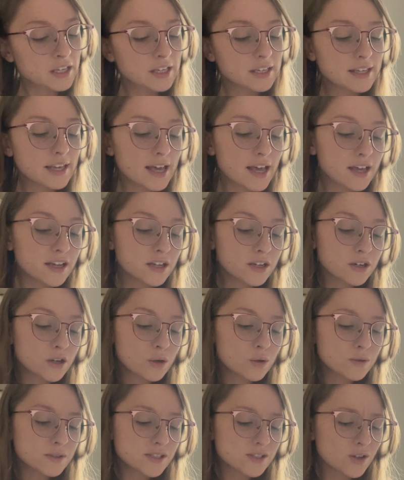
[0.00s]
Yeah, you
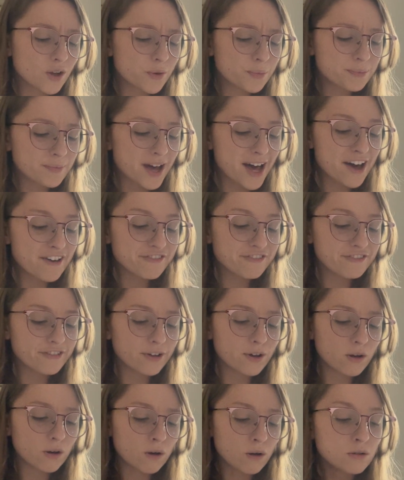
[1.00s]
know it's all my
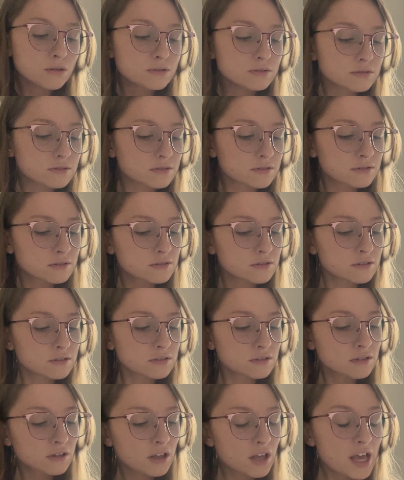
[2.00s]
fault.
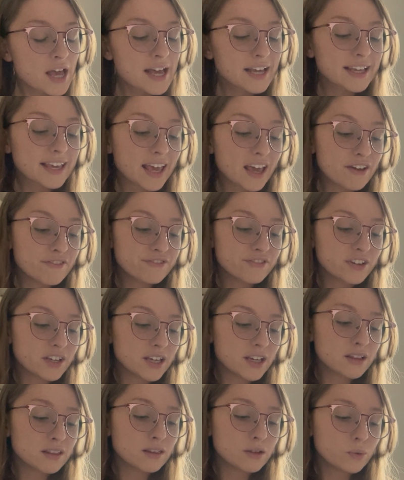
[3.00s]
Can't
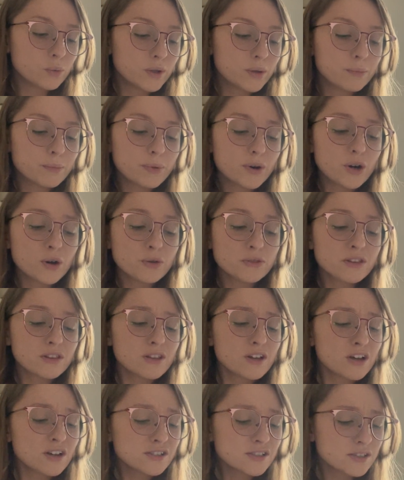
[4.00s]
forget that we both
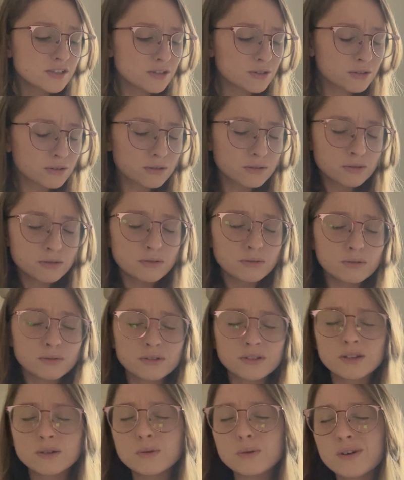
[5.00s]
lost you.
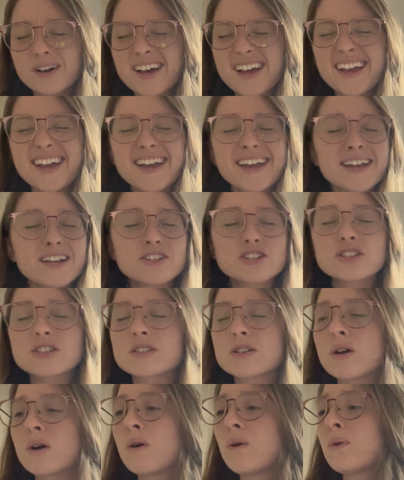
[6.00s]
Can wait, just
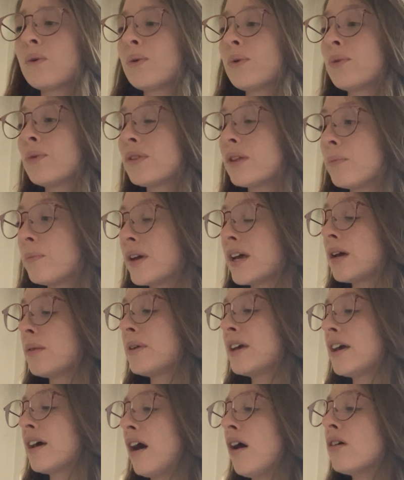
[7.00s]
know that
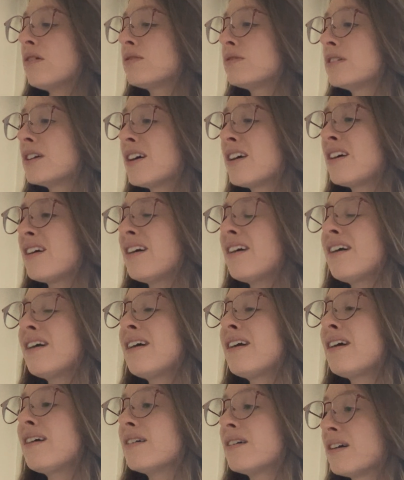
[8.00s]
baby I'll
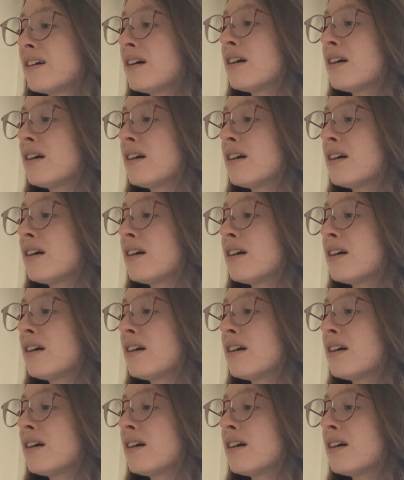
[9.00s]
run.